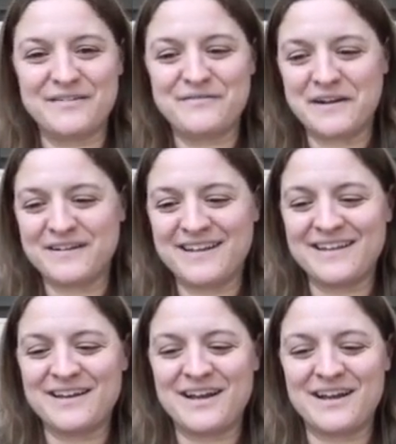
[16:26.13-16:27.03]

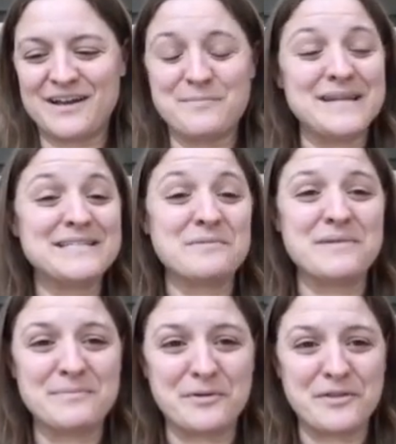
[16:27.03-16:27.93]
very amazing
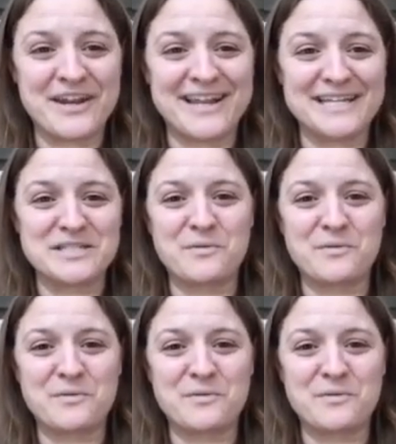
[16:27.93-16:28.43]
people that I get to